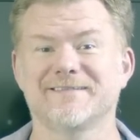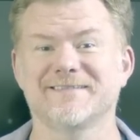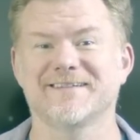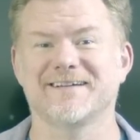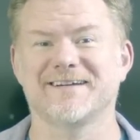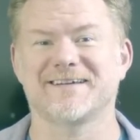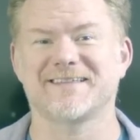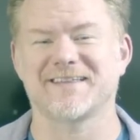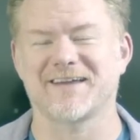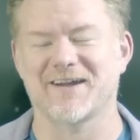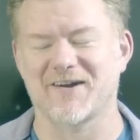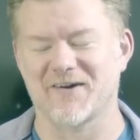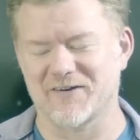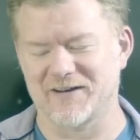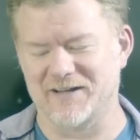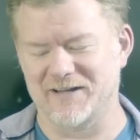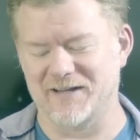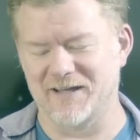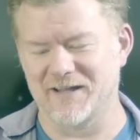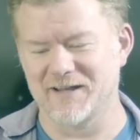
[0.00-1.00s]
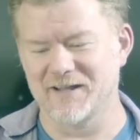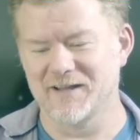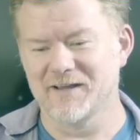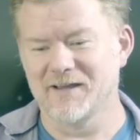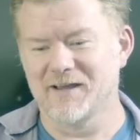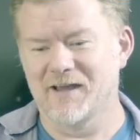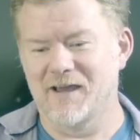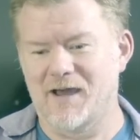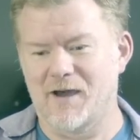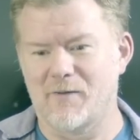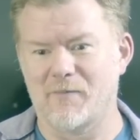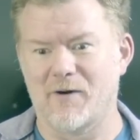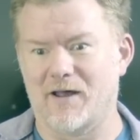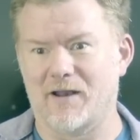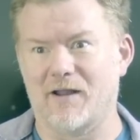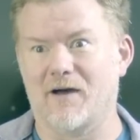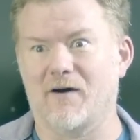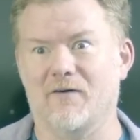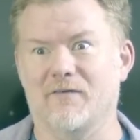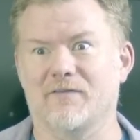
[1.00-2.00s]
like they already did,
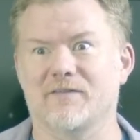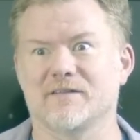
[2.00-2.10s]
about, oh,